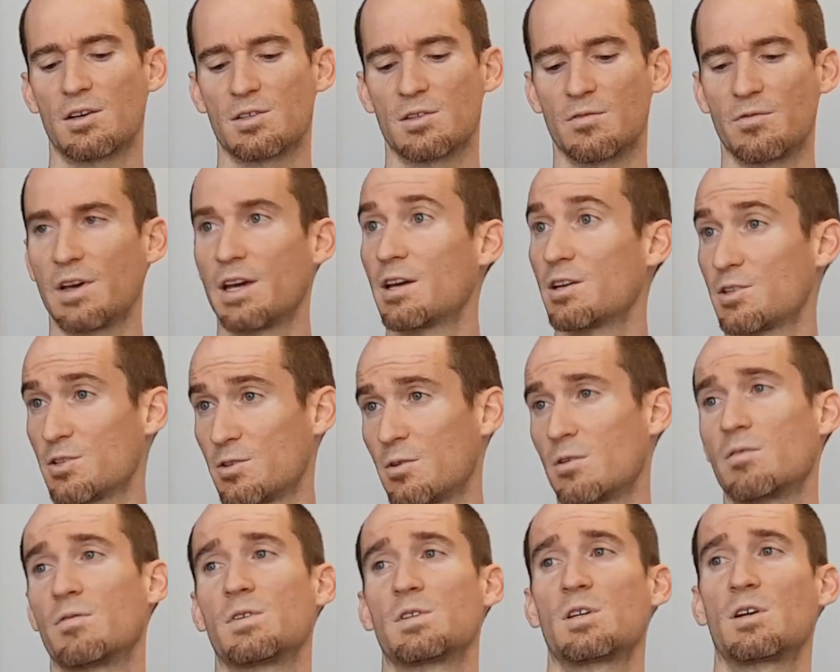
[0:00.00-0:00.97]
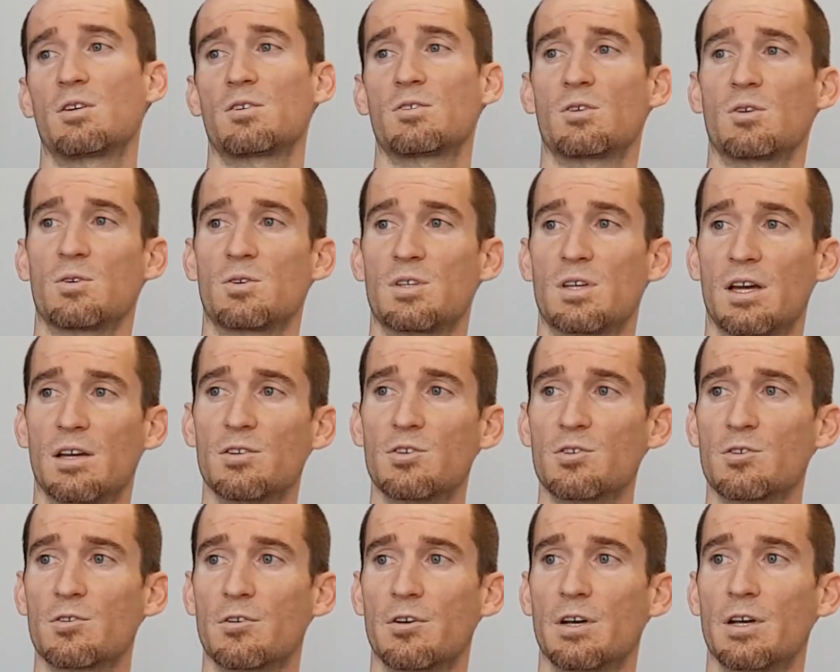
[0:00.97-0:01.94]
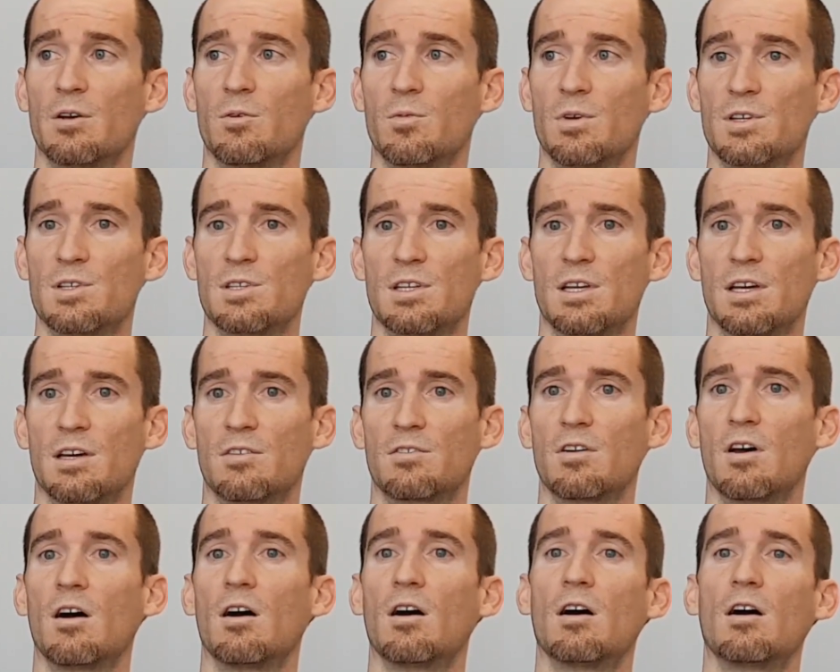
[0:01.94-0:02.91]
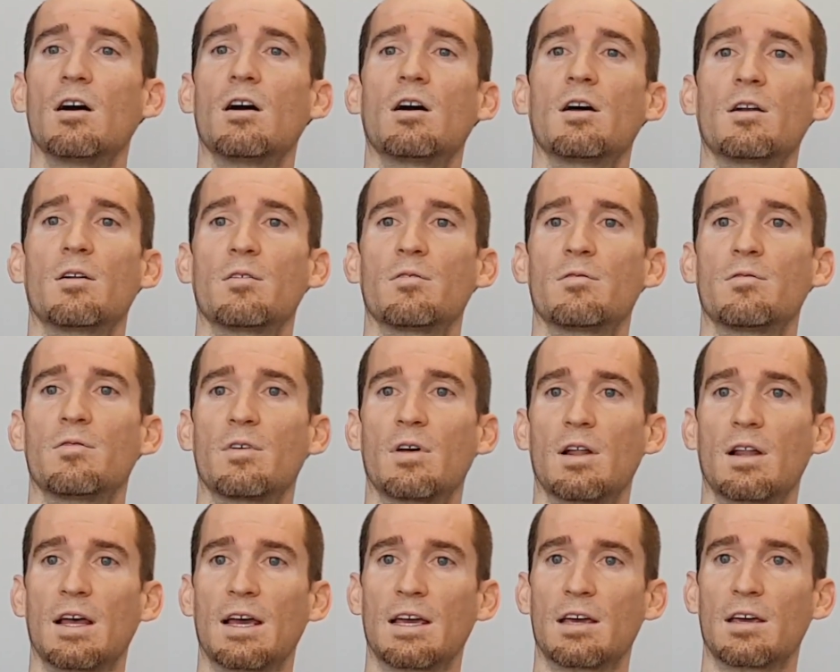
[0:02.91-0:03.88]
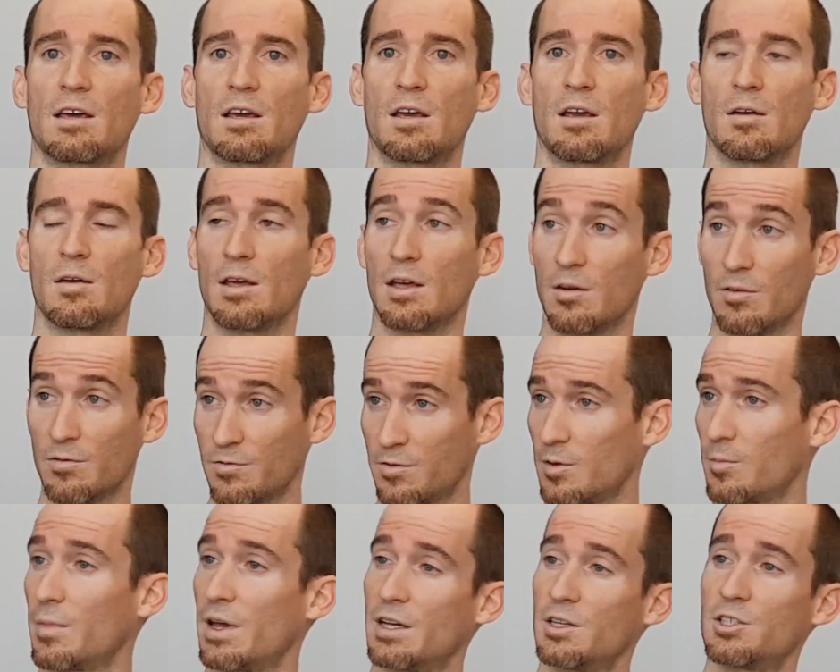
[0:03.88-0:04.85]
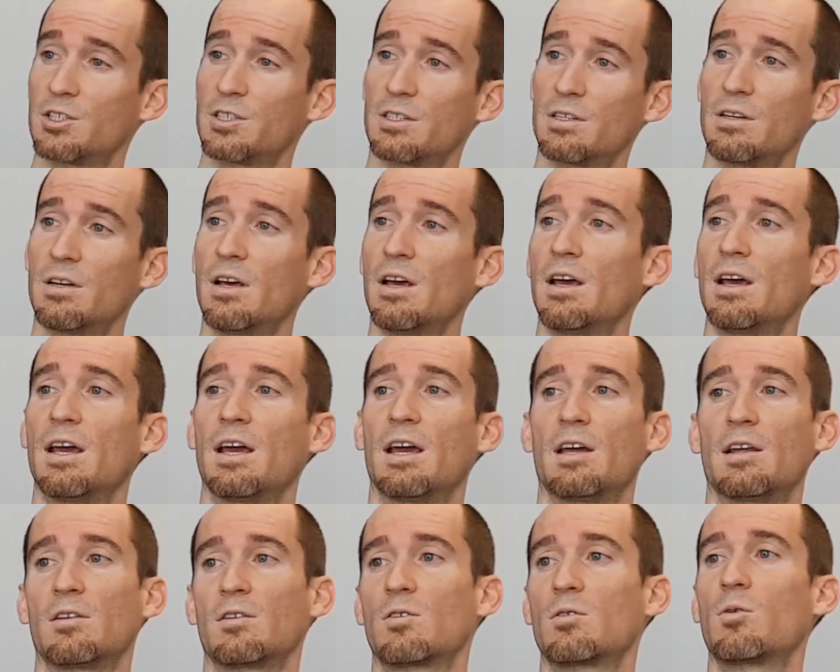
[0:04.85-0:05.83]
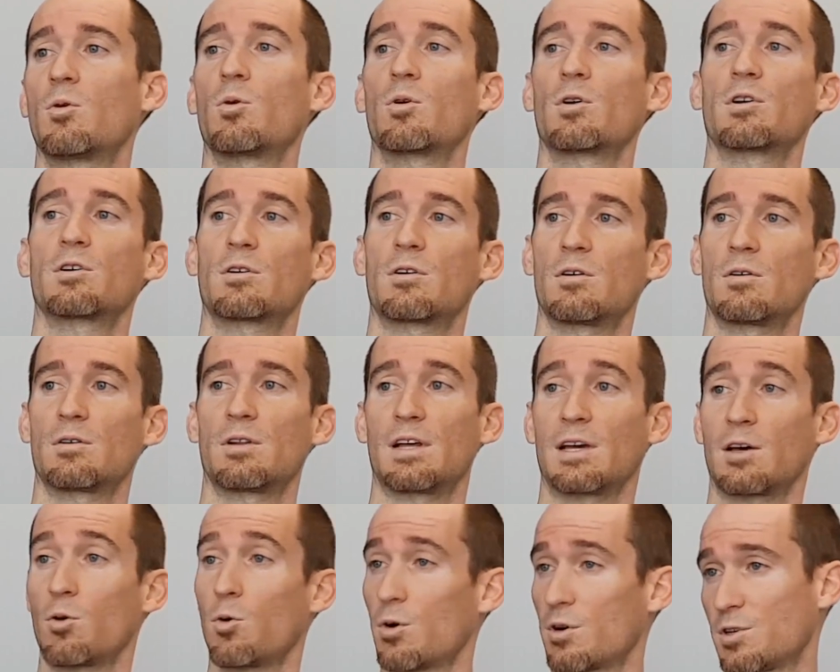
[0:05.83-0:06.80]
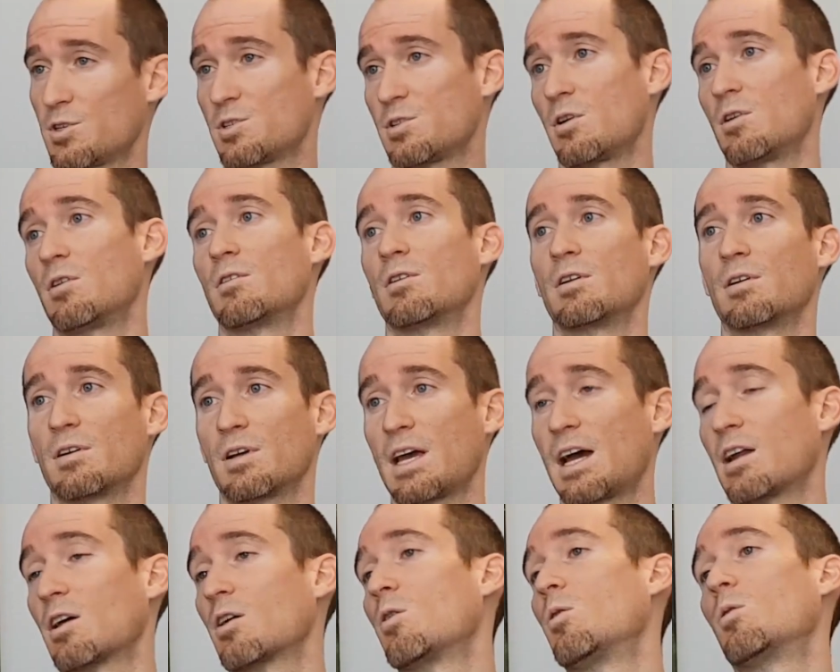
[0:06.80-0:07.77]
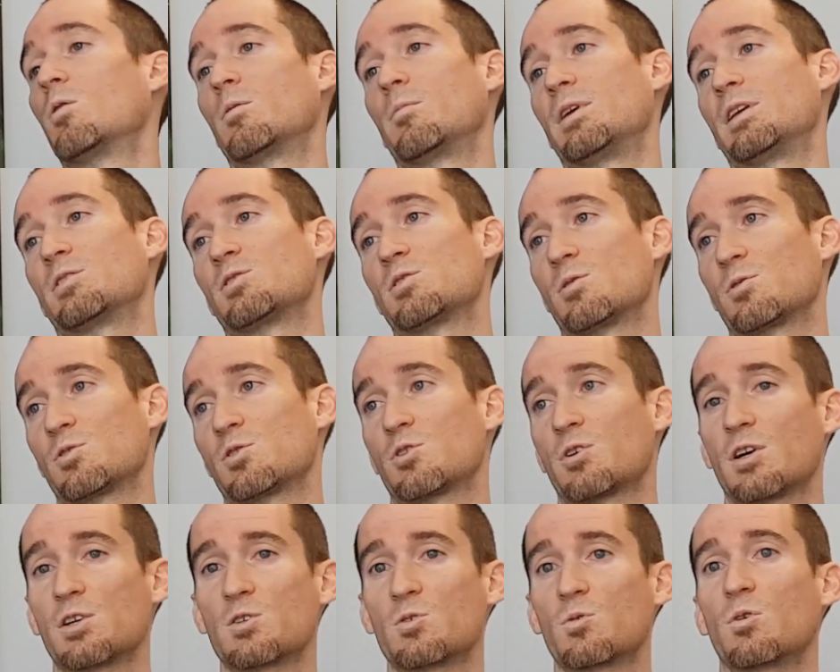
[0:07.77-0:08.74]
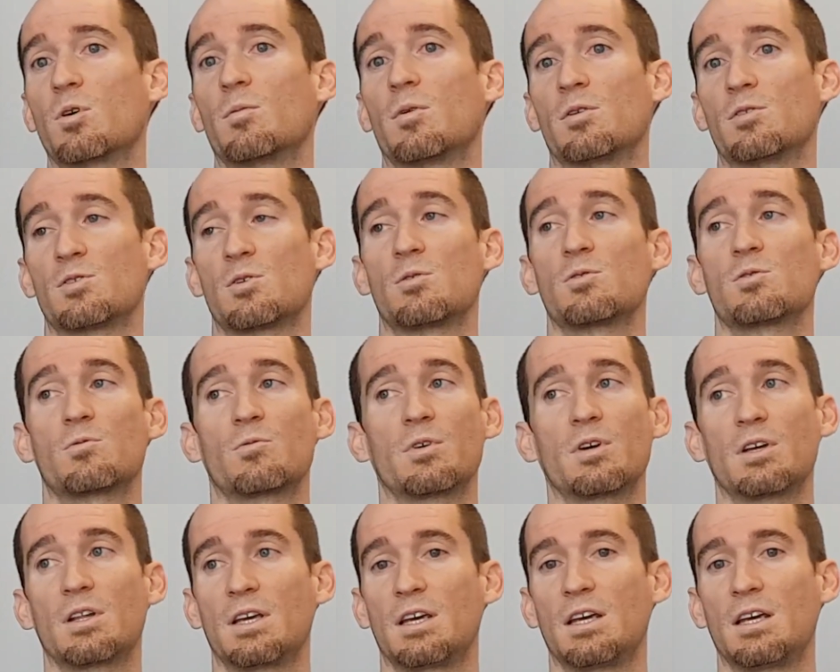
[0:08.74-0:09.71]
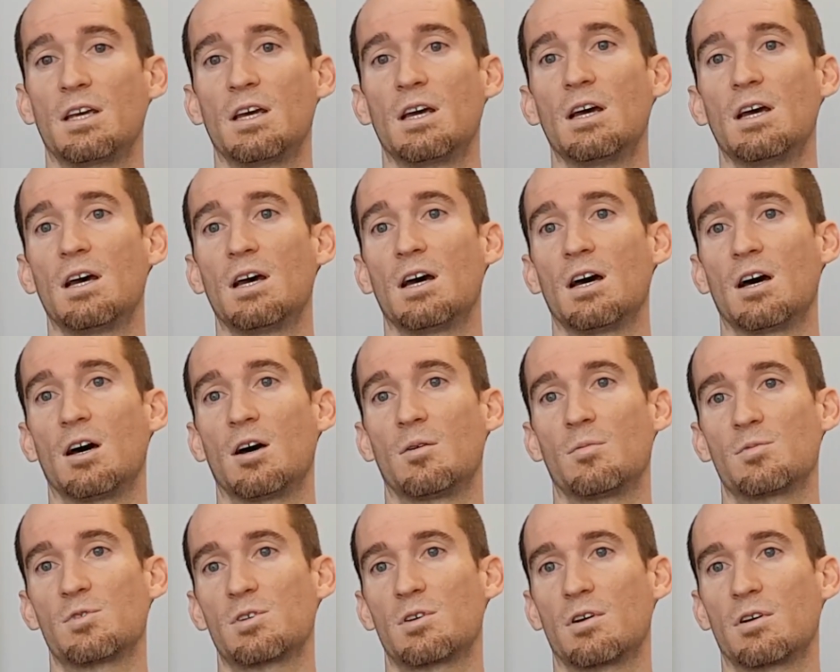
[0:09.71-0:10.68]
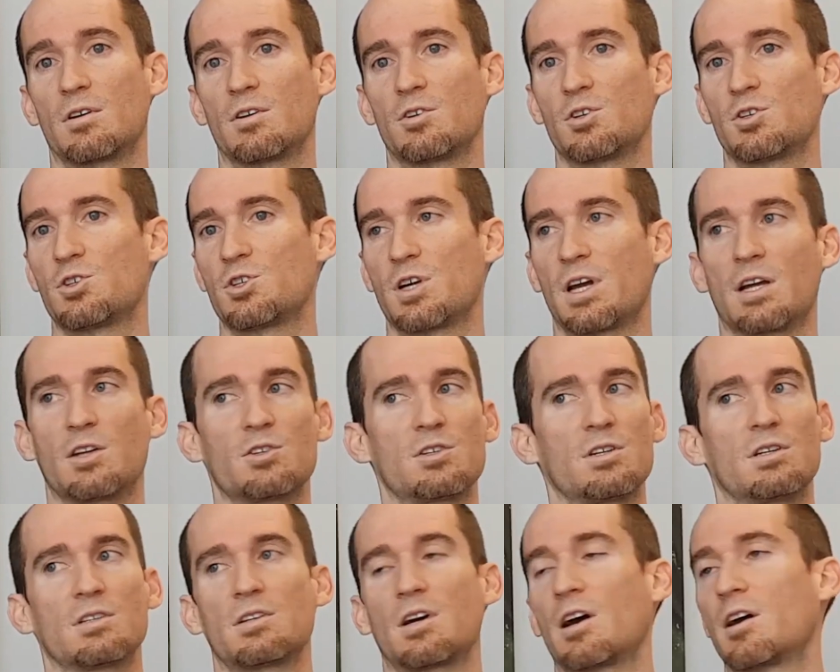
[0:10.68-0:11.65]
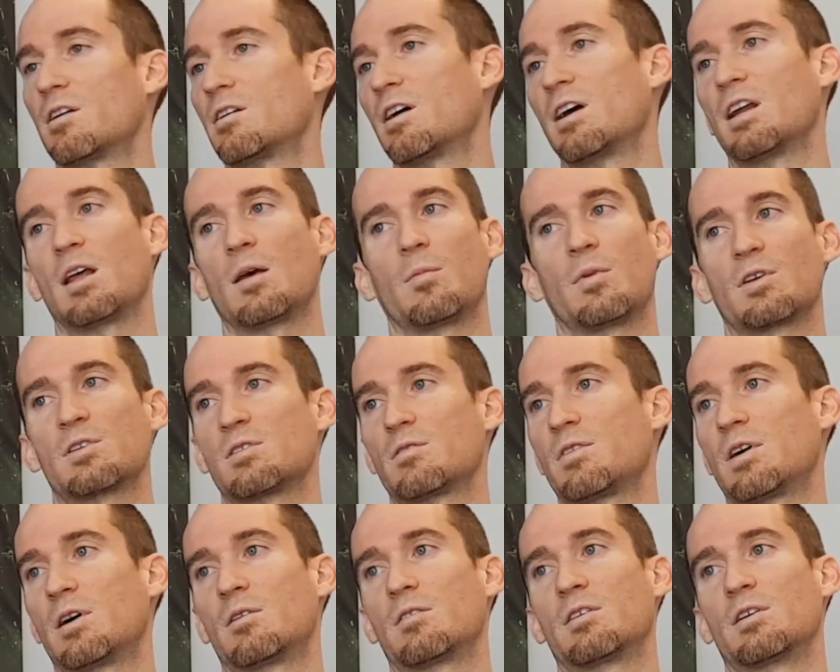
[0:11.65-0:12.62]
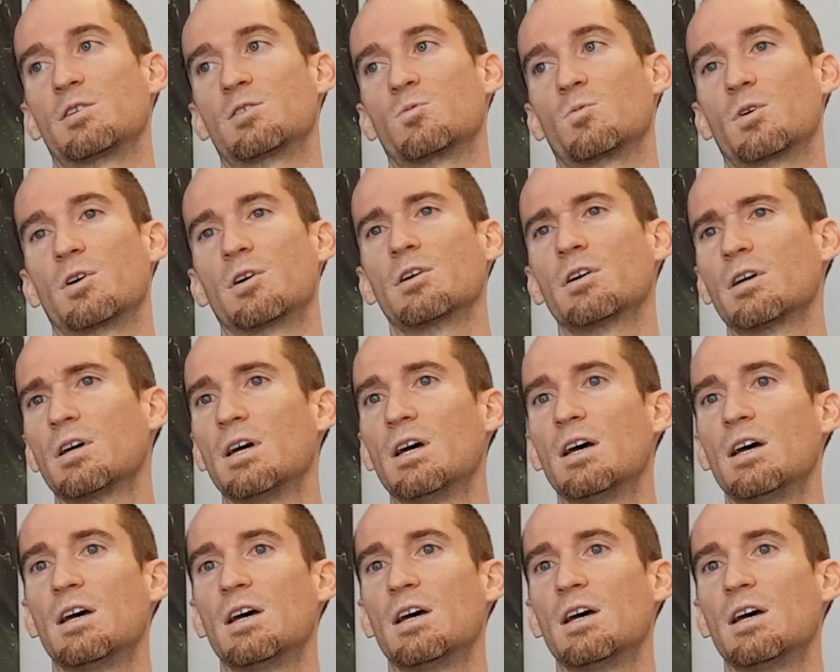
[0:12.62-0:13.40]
because the vagus nerve is also sensory, we see a ton of like inflammation and cortisol and catecholamines, so stress hormones, those really start to just change the entire dynamics of how things work.